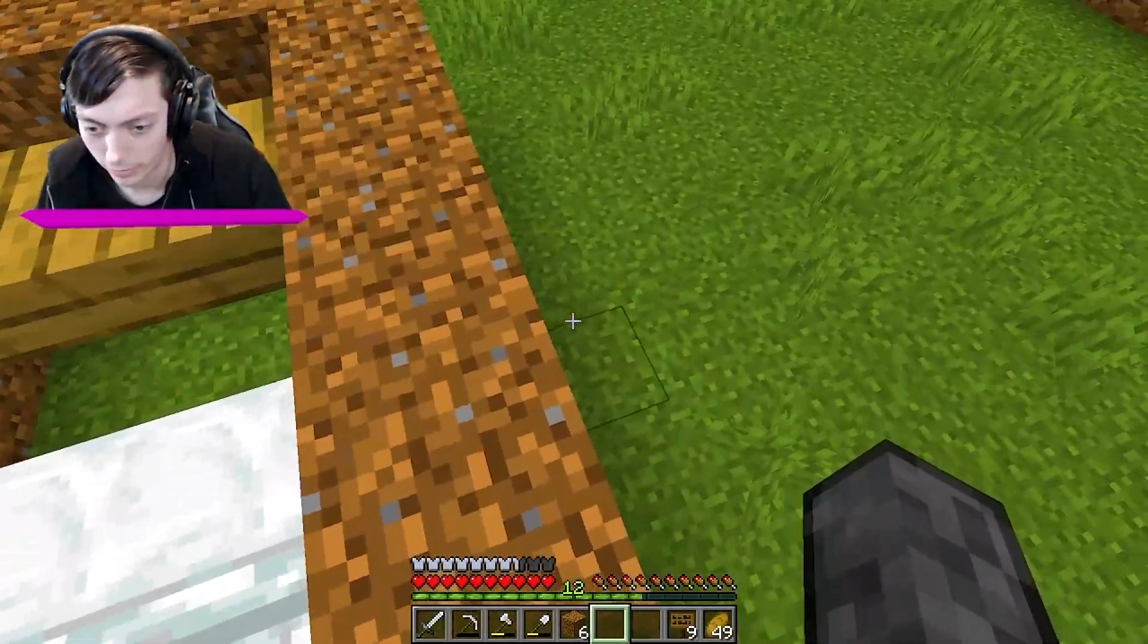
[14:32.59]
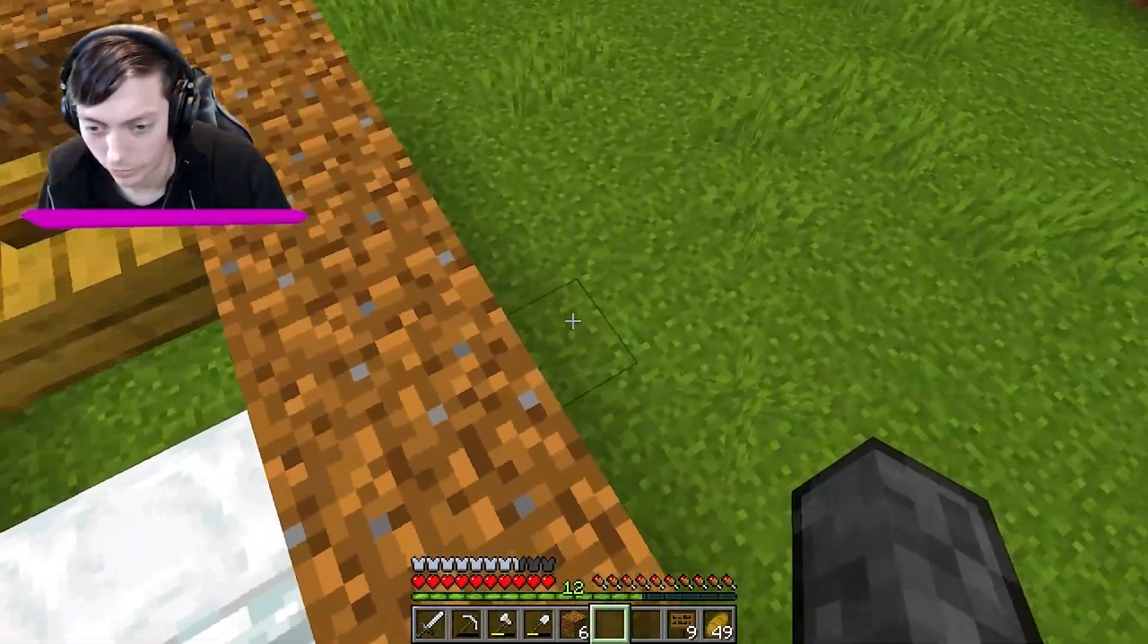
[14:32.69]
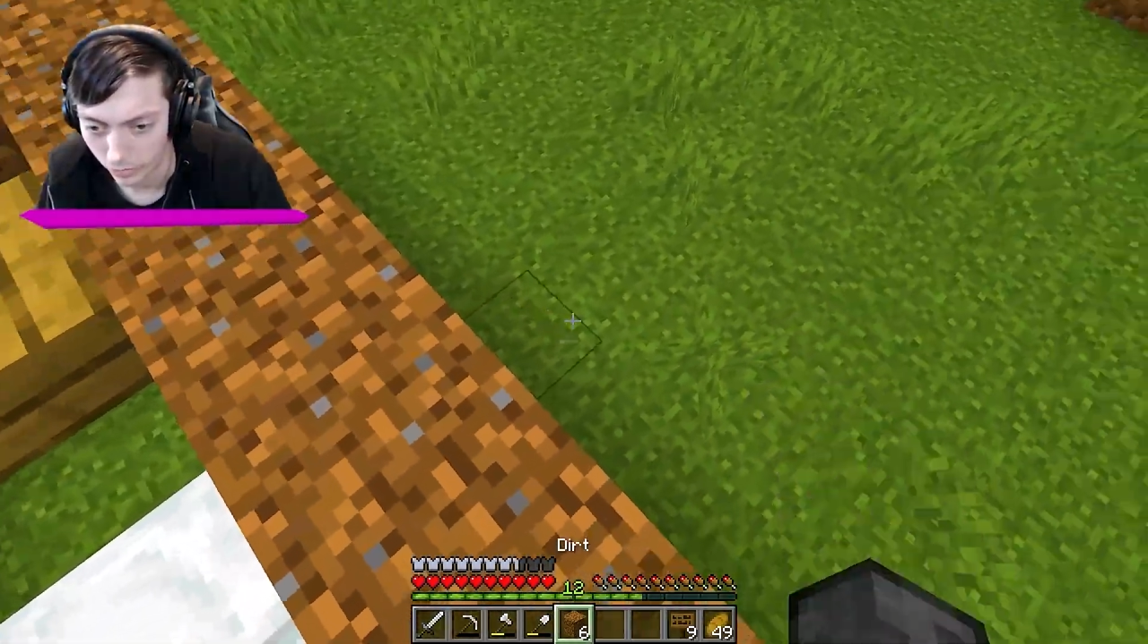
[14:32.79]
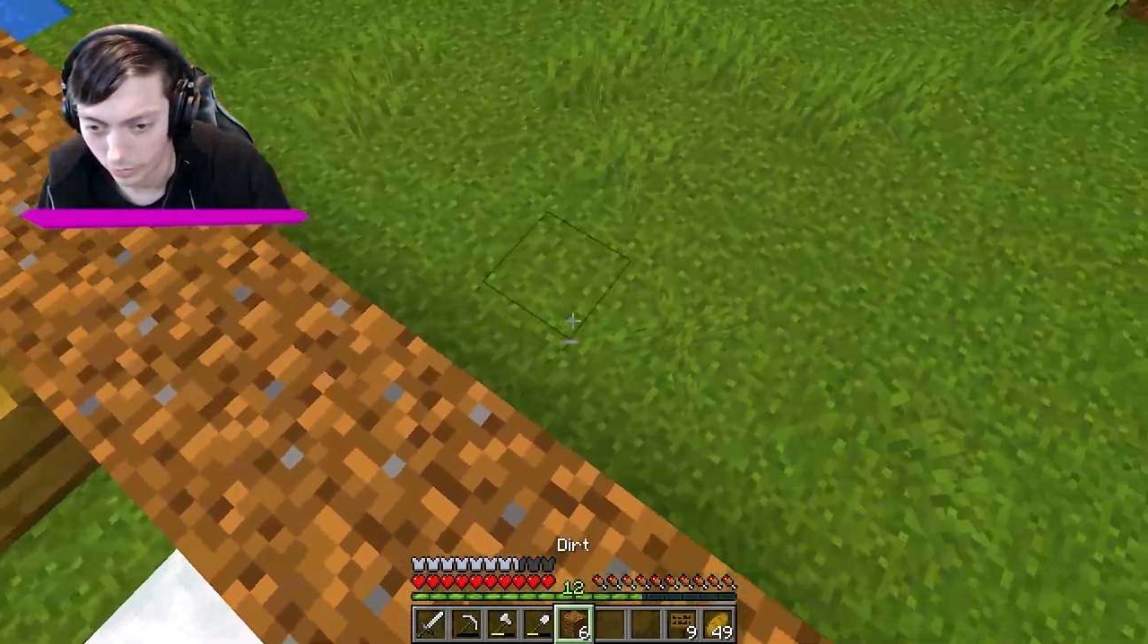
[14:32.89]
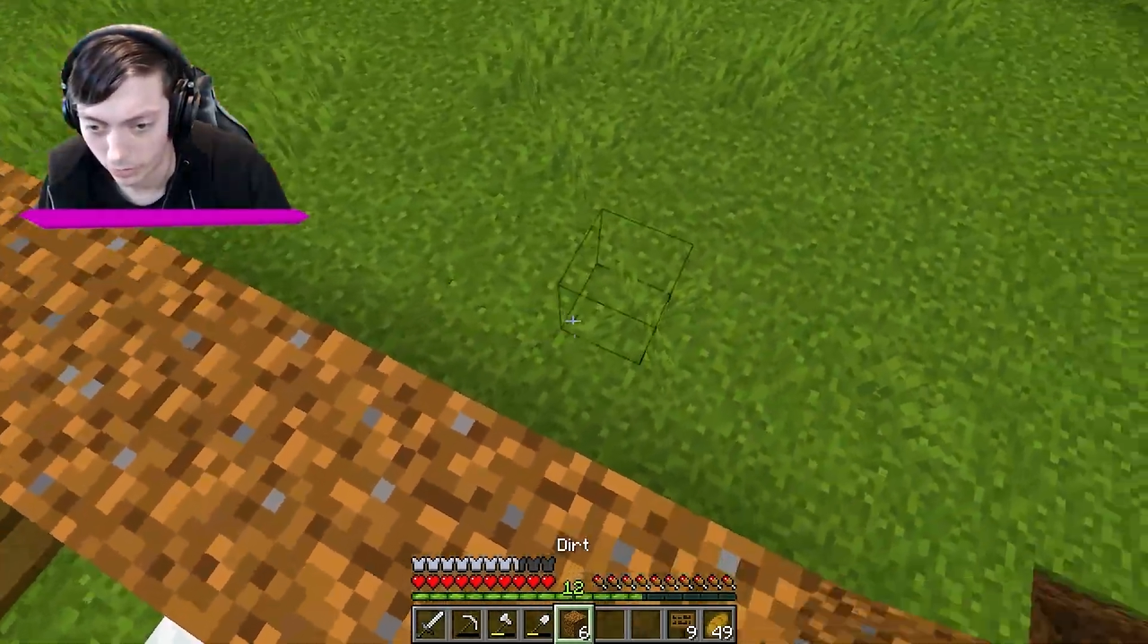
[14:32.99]

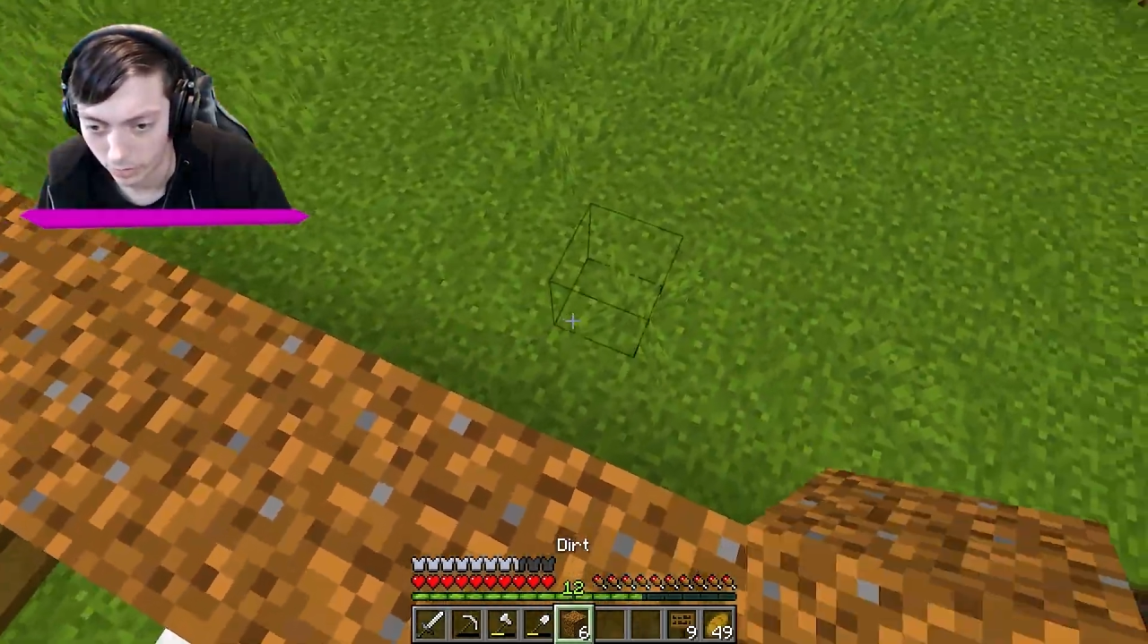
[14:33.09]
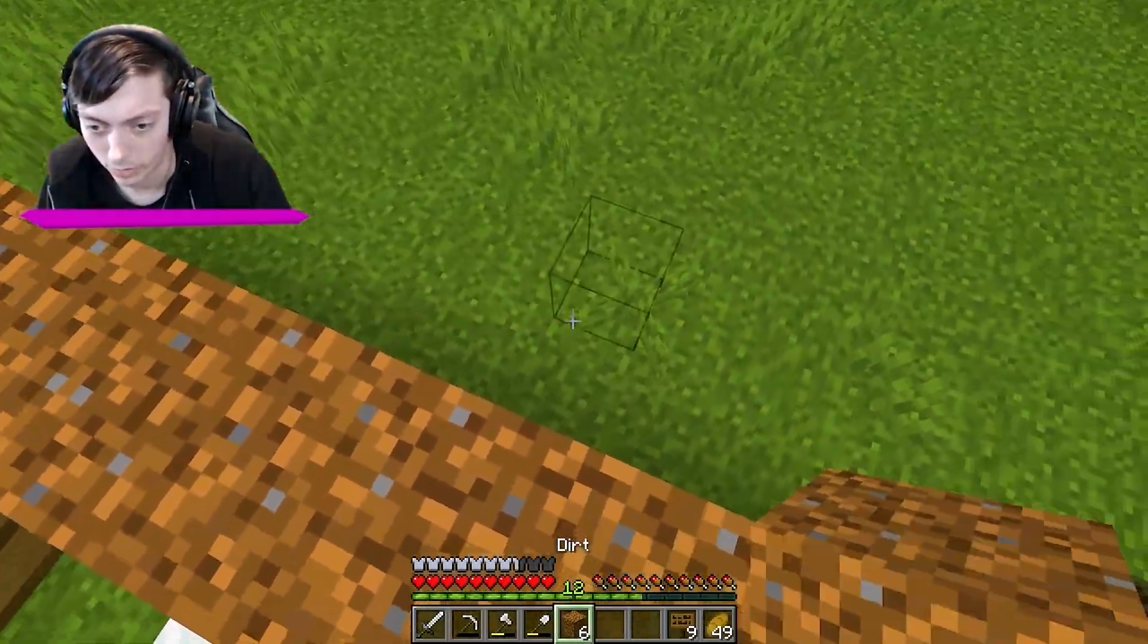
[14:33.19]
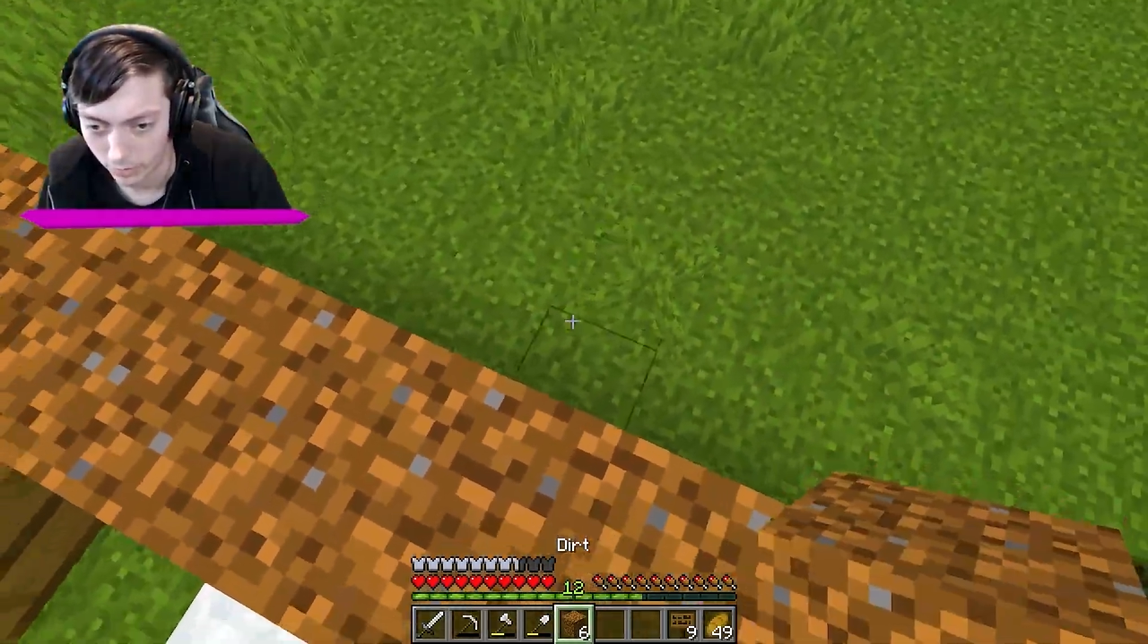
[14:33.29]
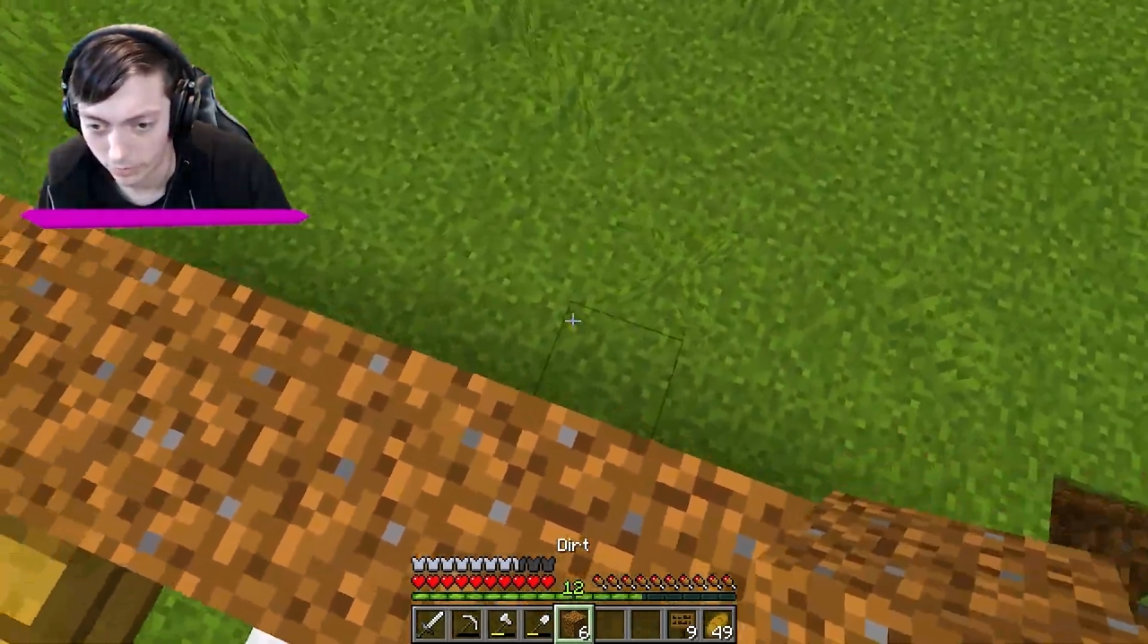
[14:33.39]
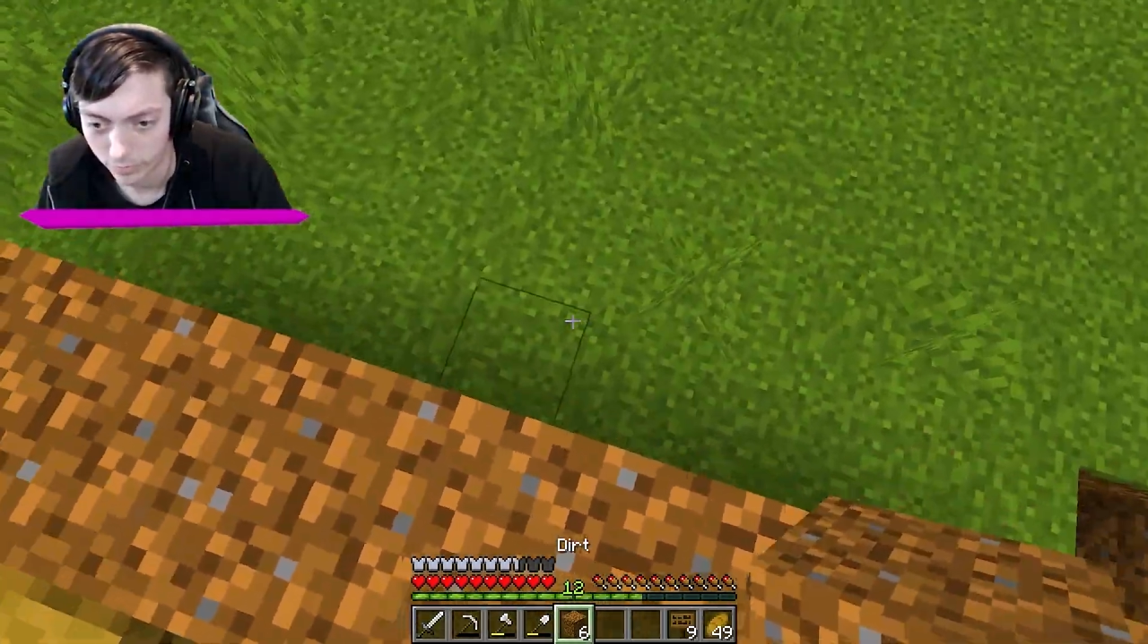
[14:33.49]

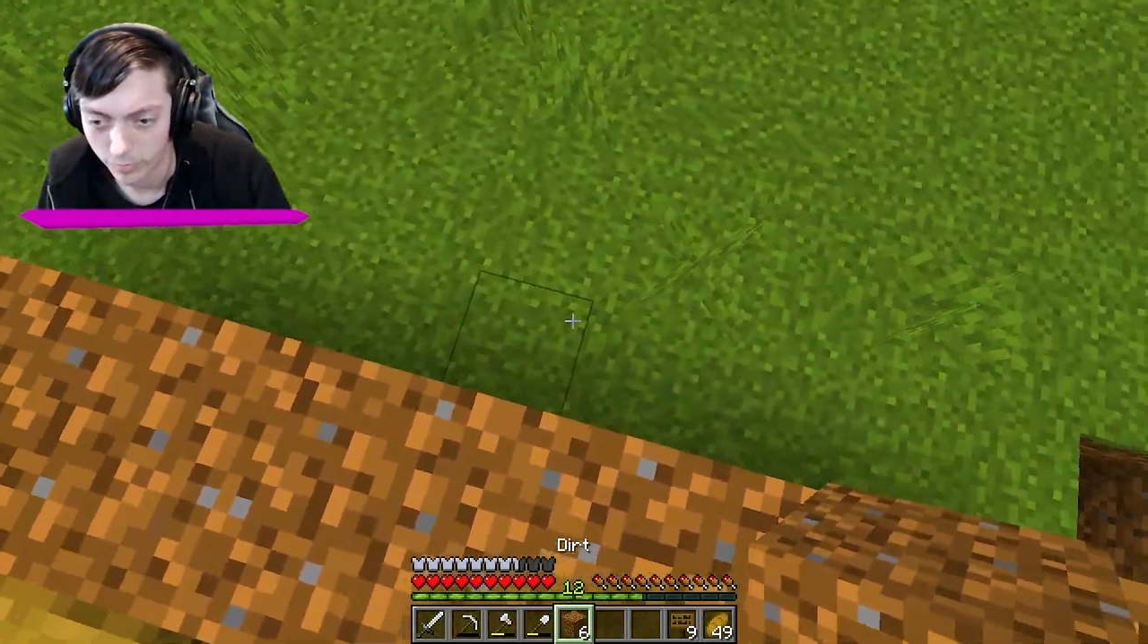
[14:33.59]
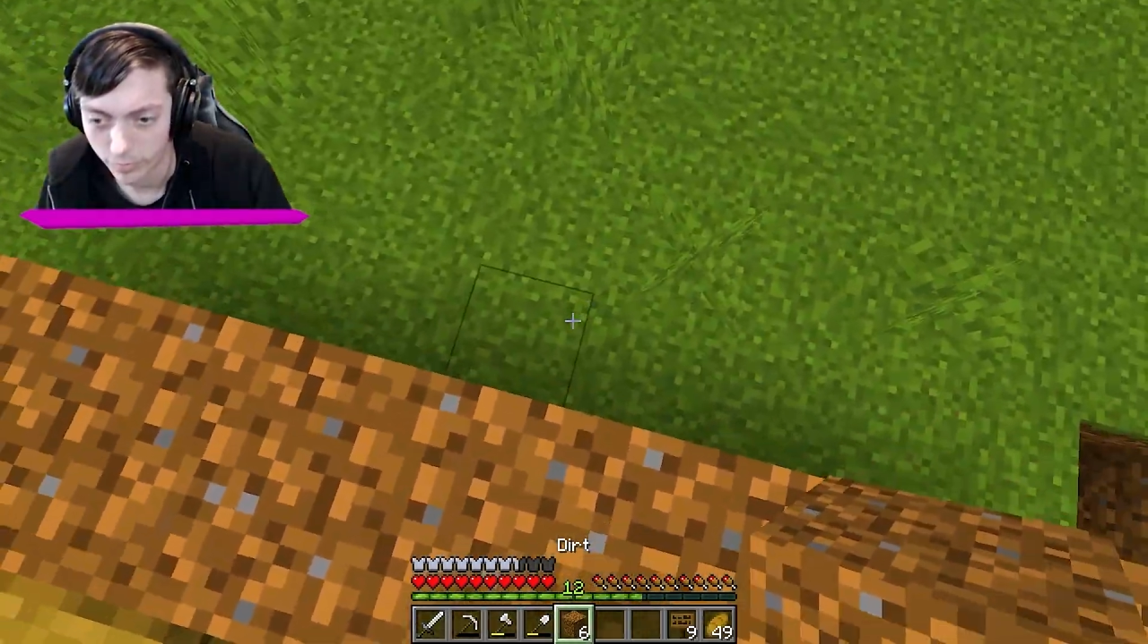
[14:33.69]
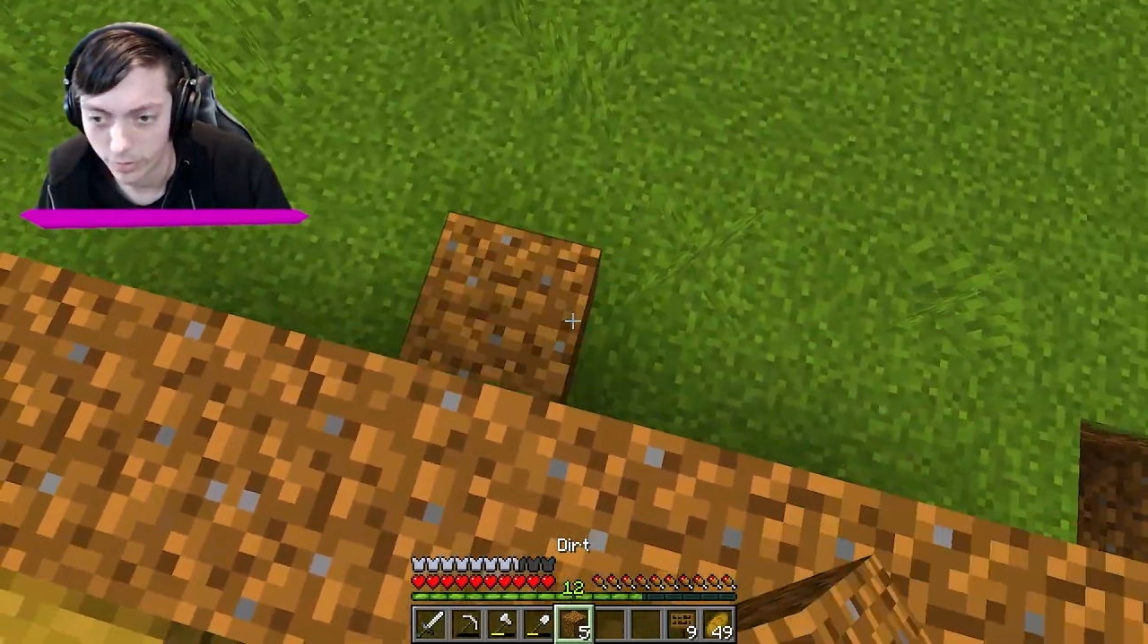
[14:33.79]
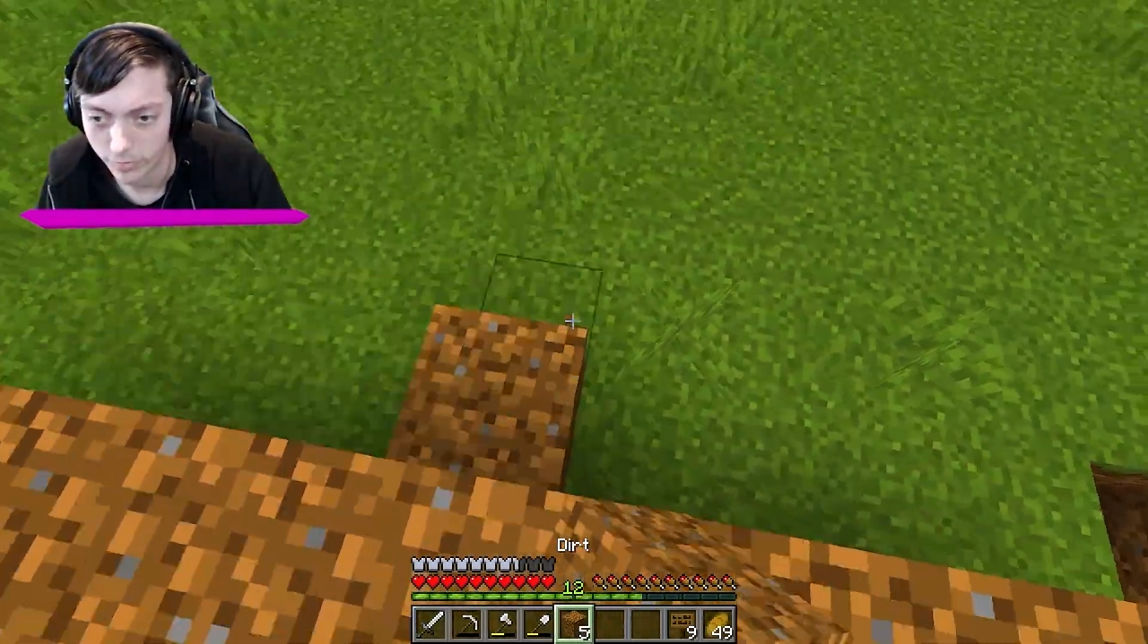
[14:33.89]
3